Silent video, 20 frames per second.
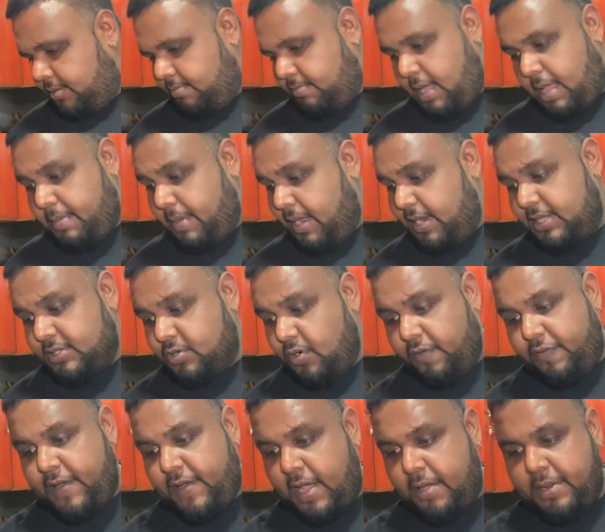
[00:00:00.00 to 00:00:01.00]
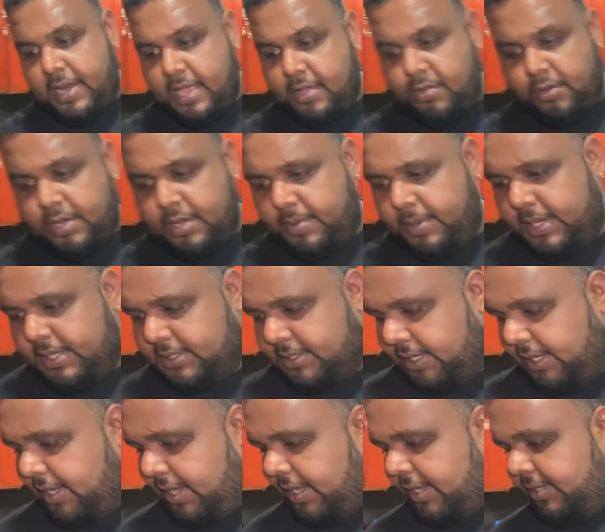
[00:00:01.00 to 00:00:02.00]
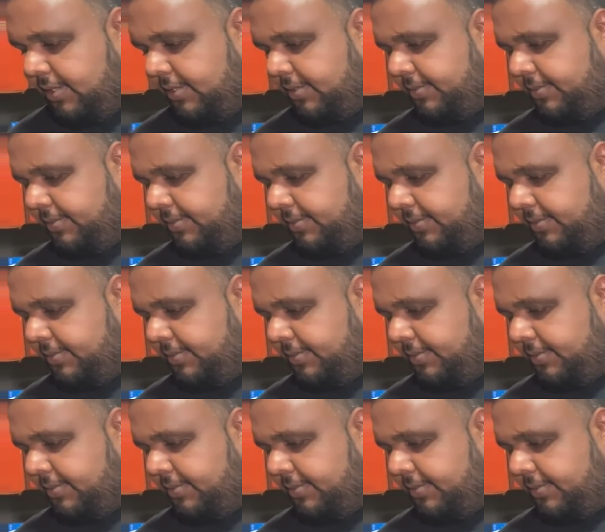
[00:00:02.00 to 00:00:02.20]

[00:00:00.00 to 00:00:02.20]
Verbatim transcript: My mind will go far when I cook with these things, guys.